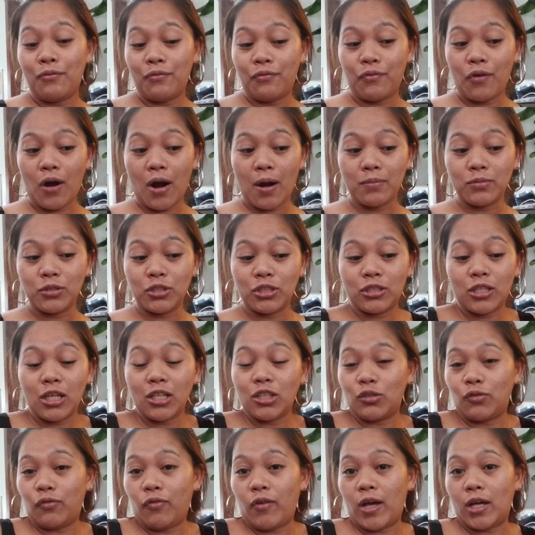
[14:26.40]
from
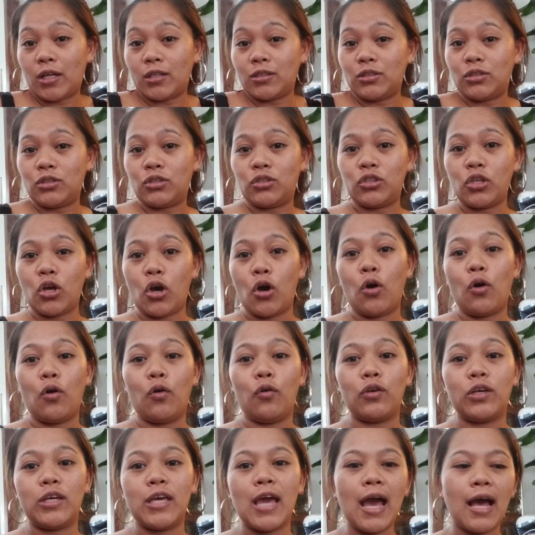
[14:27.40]
Stitch Fix.
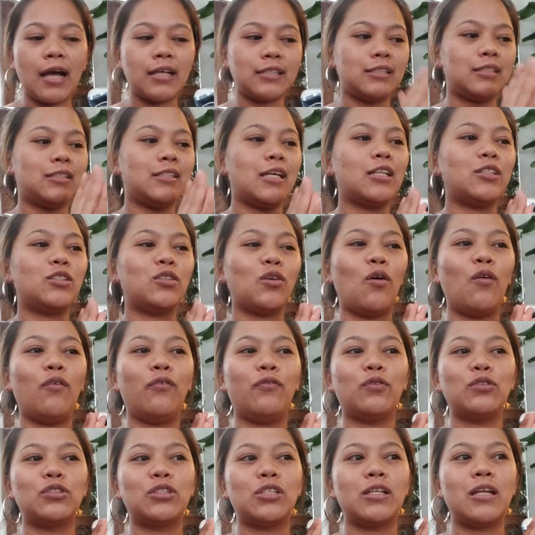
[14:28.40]
So yes, that's all
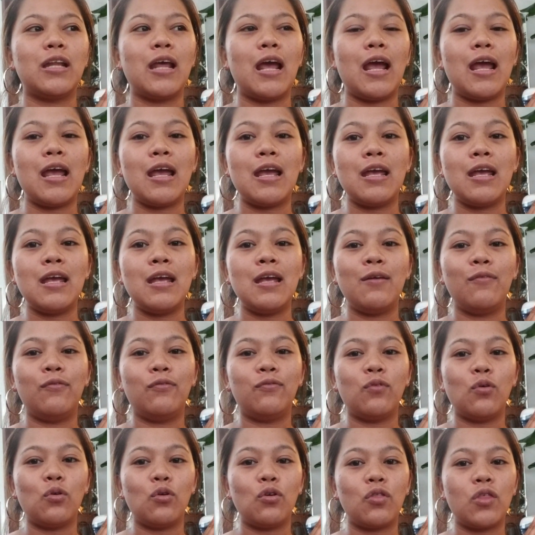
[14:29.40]
for today
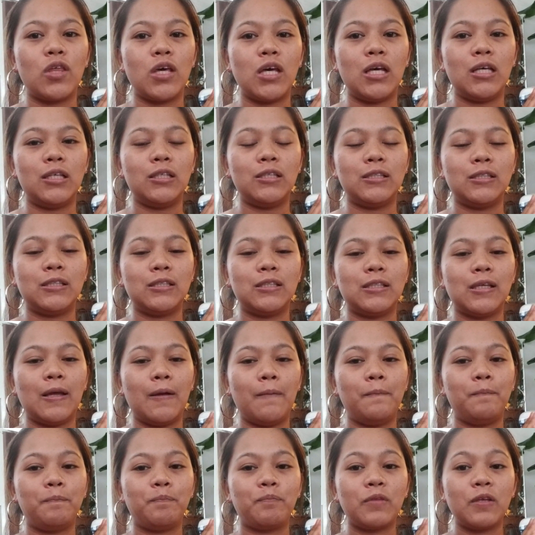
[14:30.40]
for this
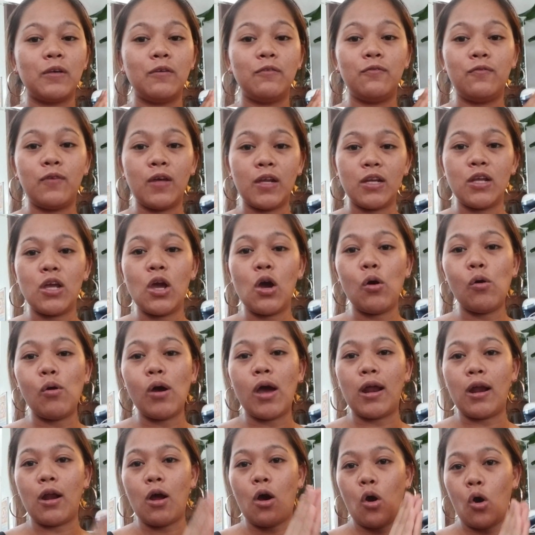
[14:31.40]
video,
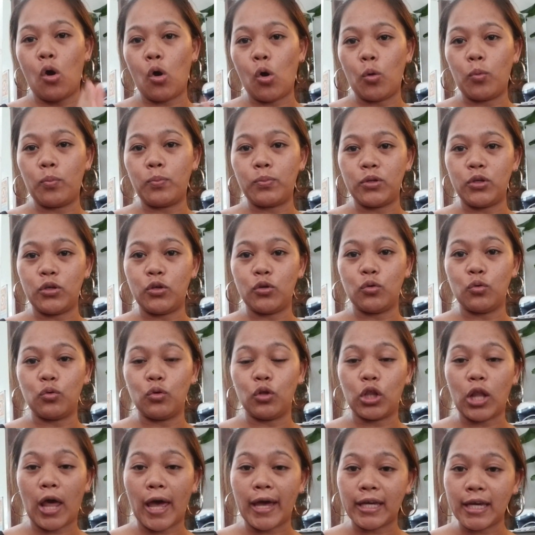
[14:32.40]
and hope you
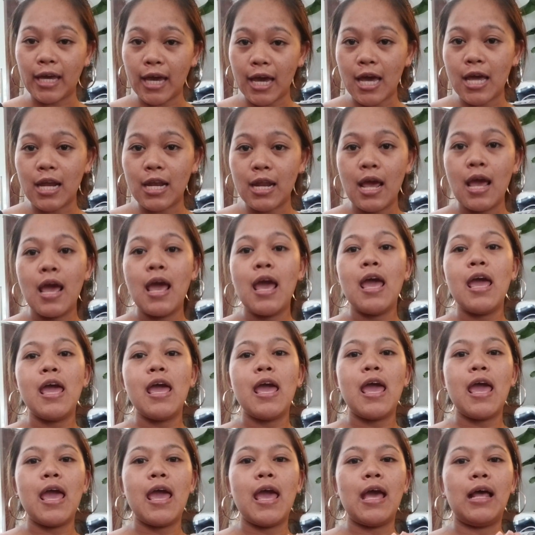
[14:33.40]
like it.
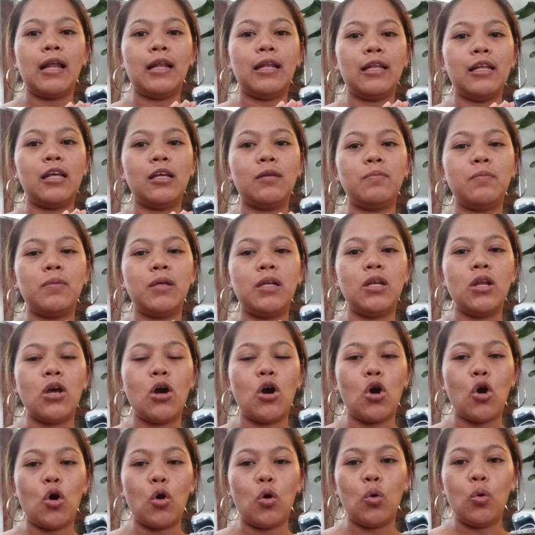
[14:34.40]
And let me
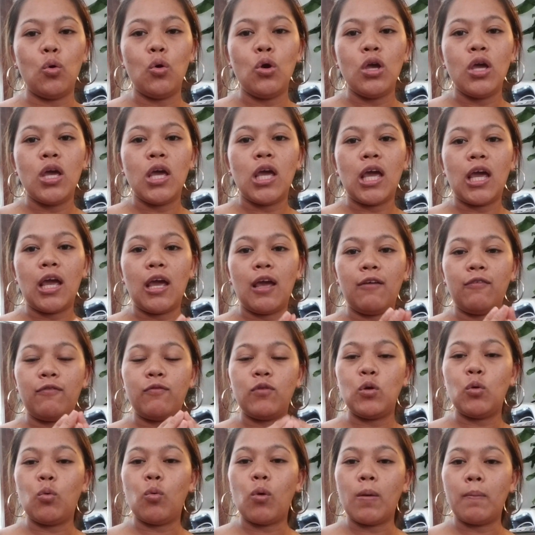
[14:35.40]
know if
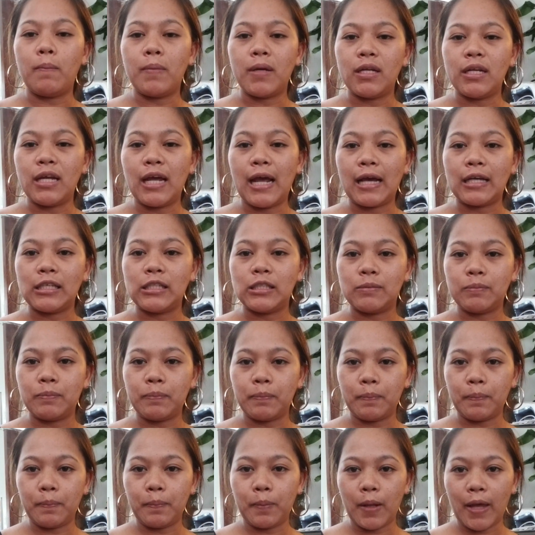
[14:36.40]
you want me to
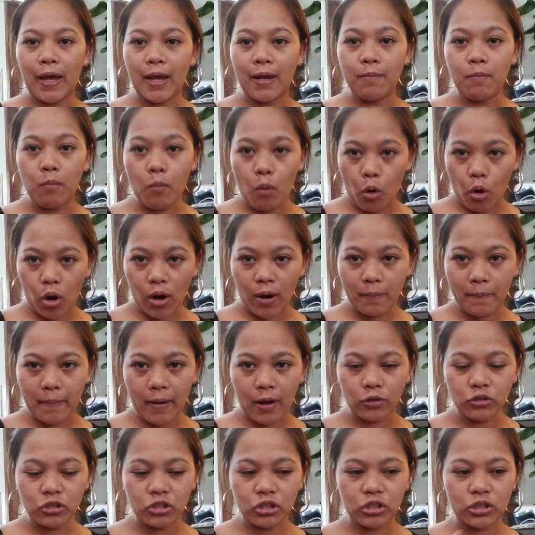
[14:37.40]
explain more
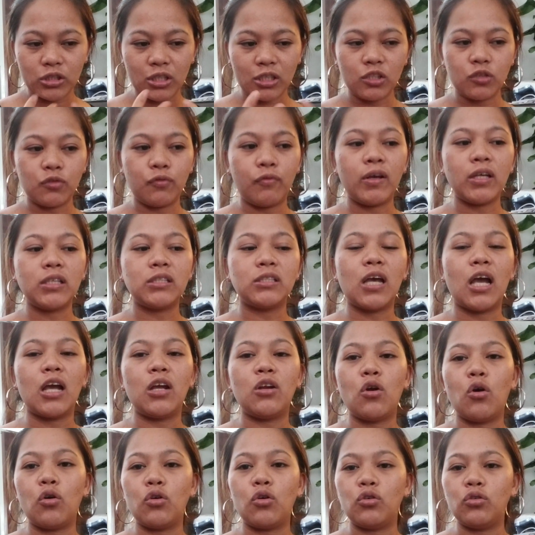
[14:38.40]
about Stitch Fix. I
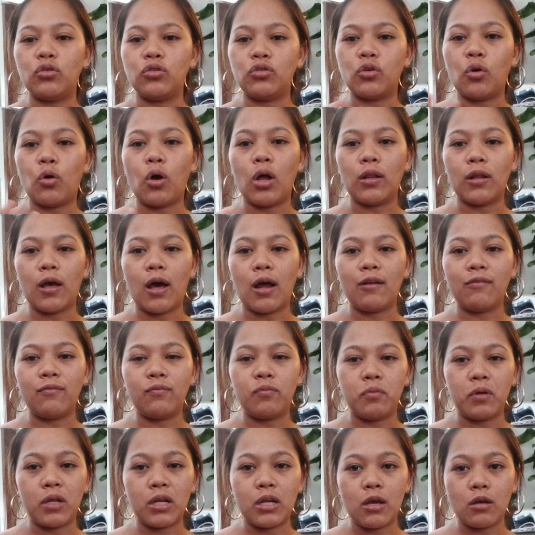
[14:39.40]
know you saw a lot of
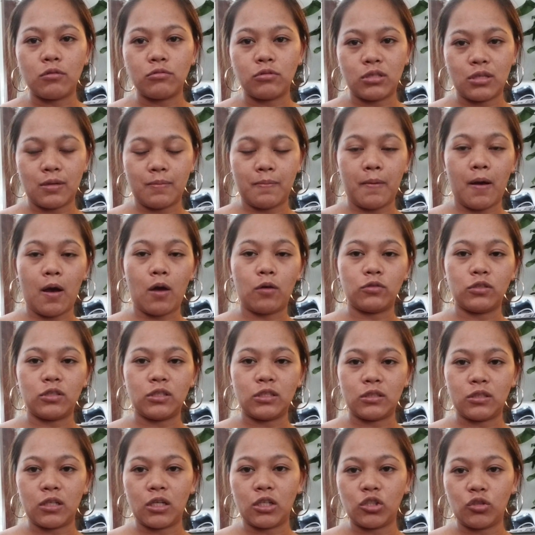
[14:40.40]
videos about
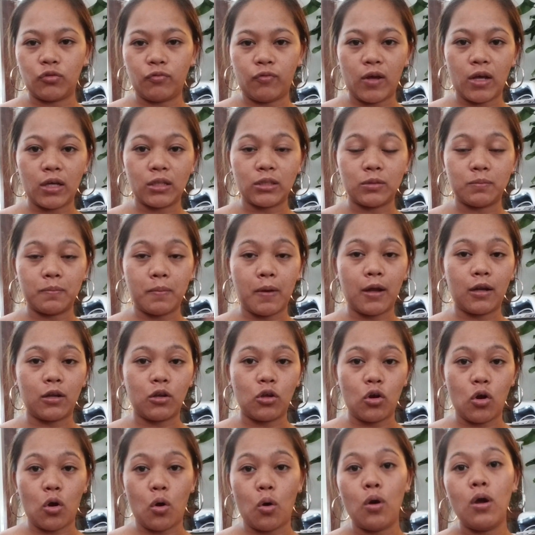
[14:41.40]
Stitch Fix, but
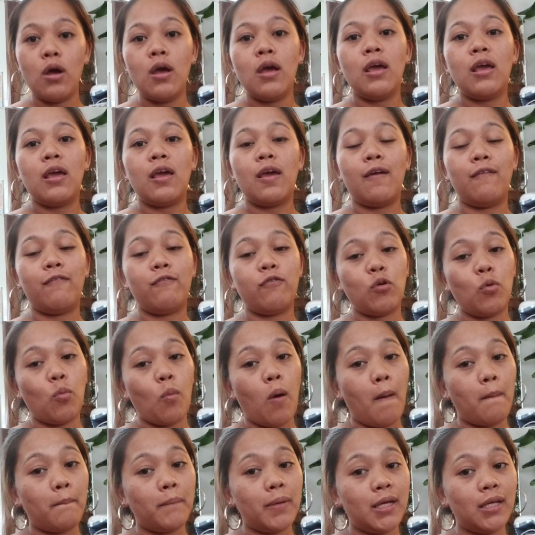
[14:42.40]
you know, if you
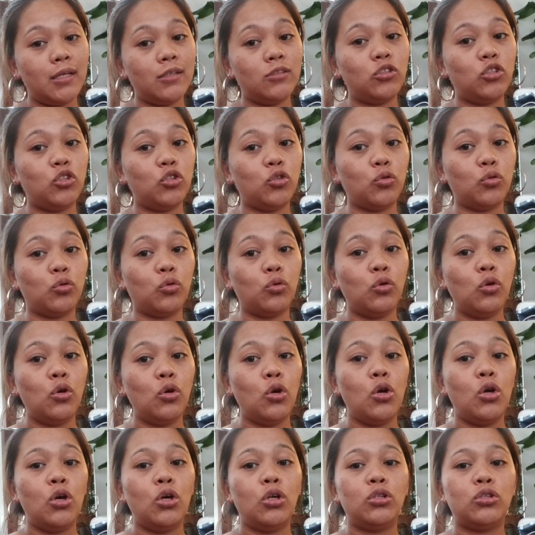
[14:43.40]
want me to
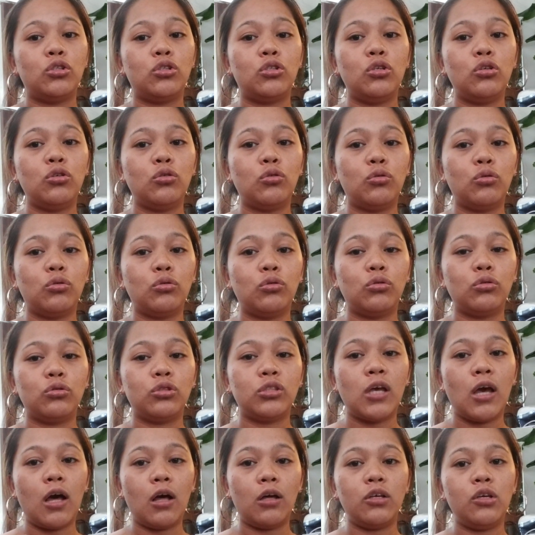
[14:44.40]

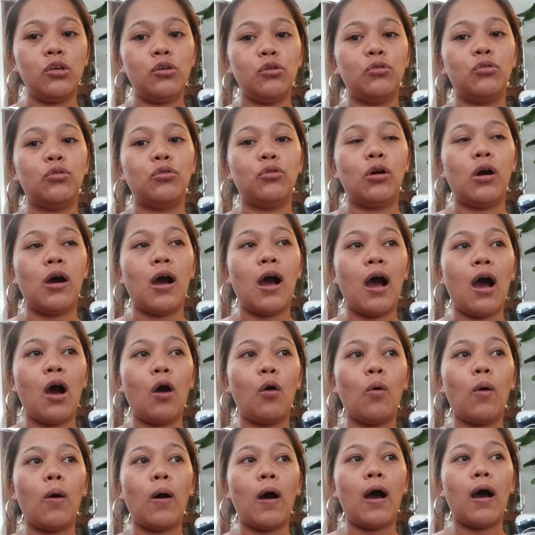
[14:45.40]
tell you
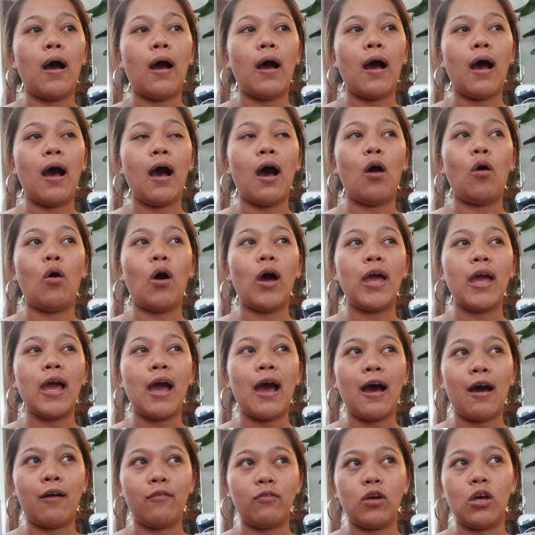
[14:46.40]
how I
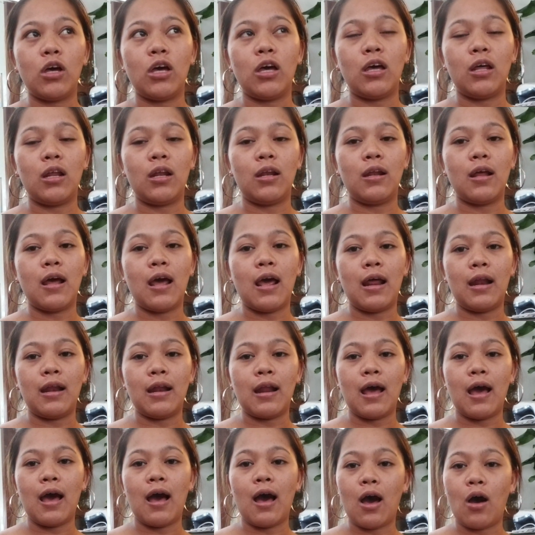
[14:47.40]
have it and
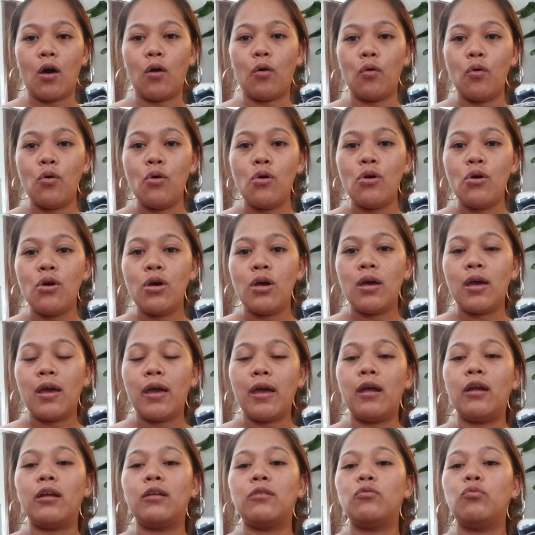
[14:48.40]
how
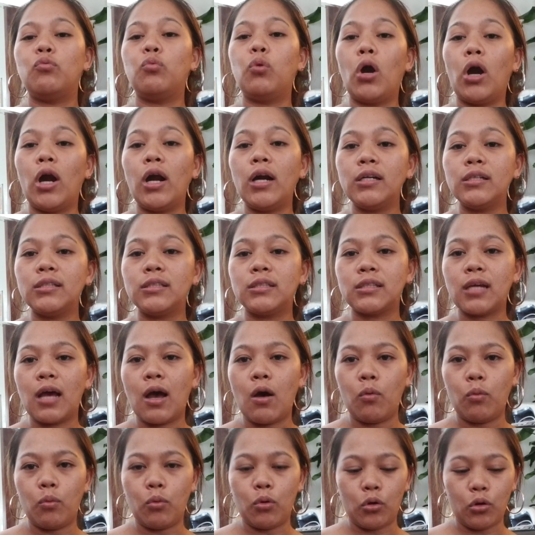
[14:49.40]
it works, I
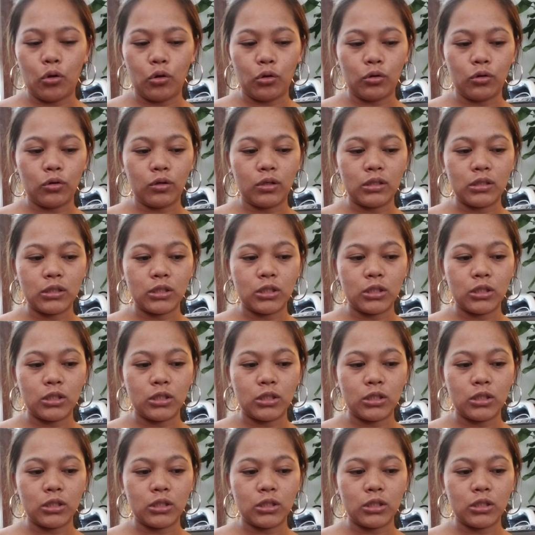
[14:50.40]
will